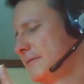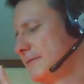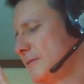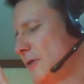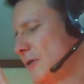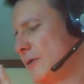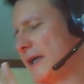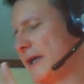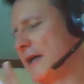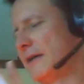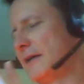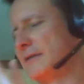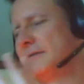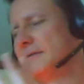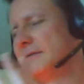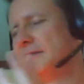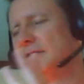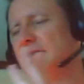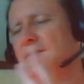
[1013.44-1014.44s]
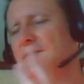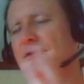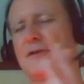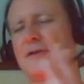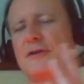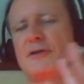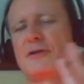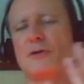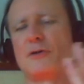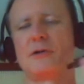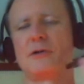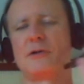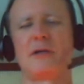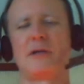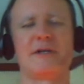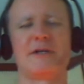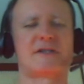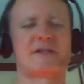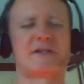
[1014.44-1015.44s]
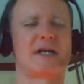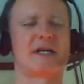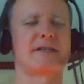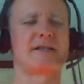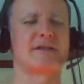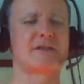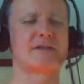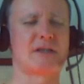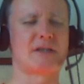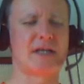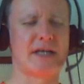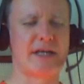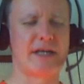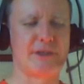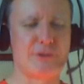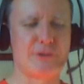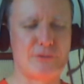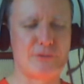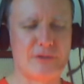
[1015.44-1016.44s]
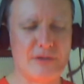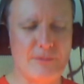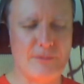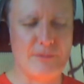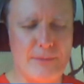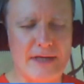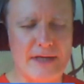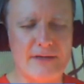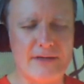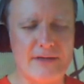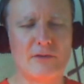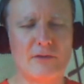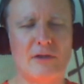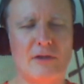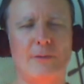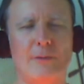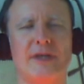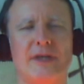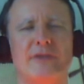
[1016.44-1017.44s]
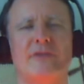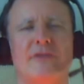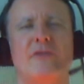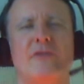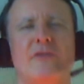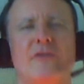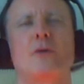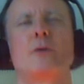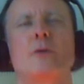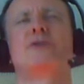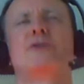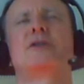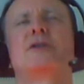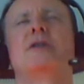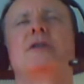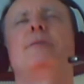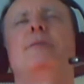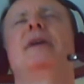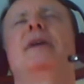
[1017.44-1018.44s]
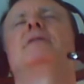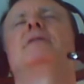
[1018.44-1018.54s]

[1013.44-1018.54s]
oh yeah, you can go a little bit side to side, you can bend a little bit forward, you can bend a